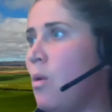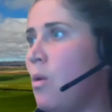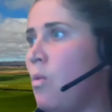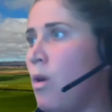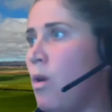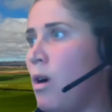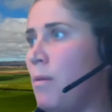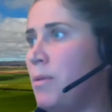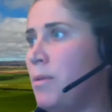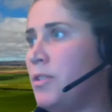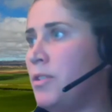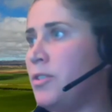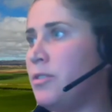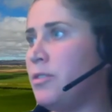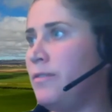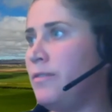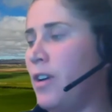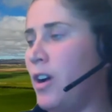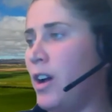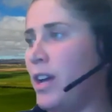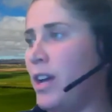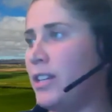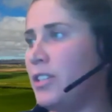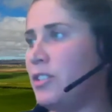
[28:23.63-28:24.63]
What would you
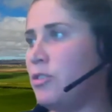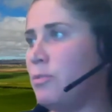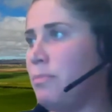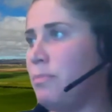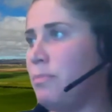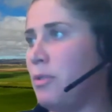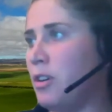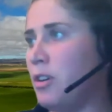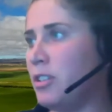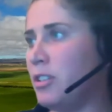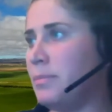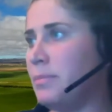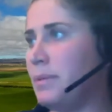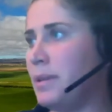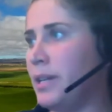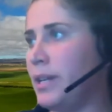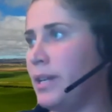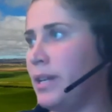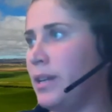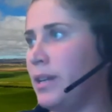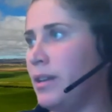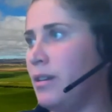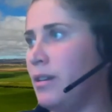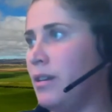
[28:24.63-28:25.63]
advise to
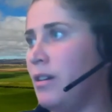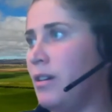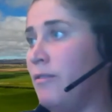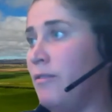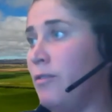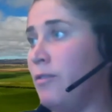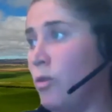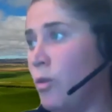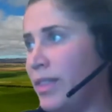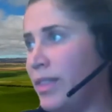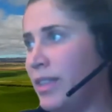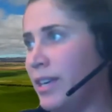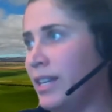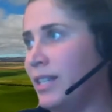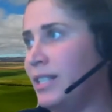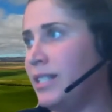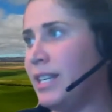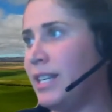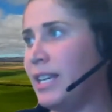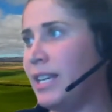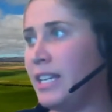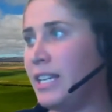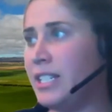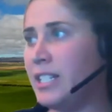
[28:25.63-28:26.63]
possibly avoid this,
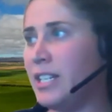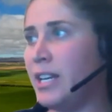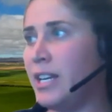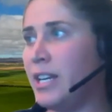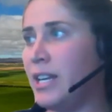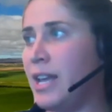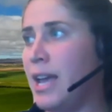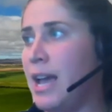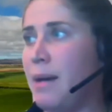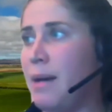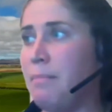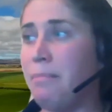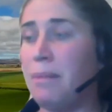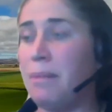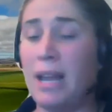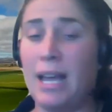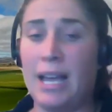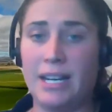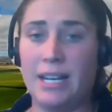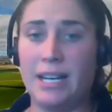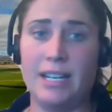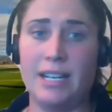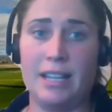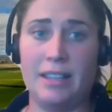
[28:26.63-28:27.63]
e.g.
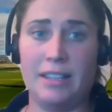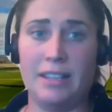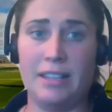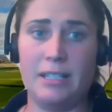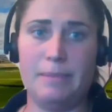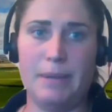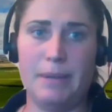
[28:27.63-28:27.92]
plant another